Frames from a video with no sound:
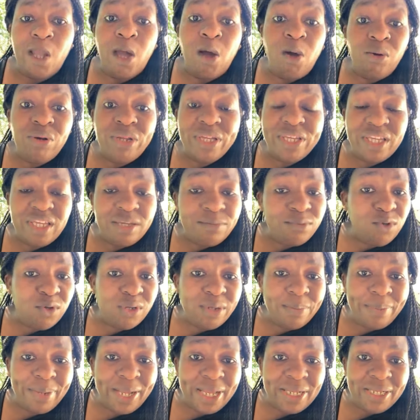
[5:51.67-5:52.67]
Only him know
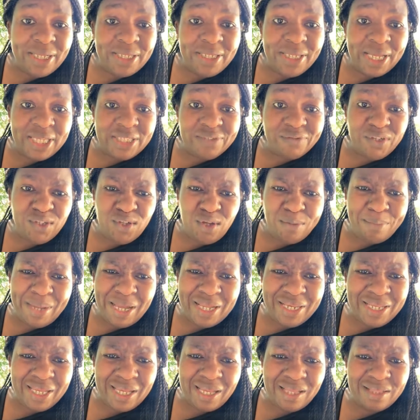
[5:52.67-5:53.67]
the plan that he has for you,
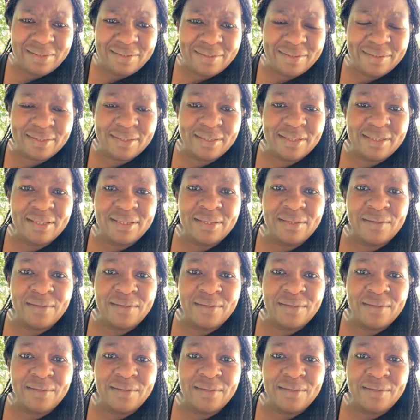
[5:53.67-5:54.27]
nobody else.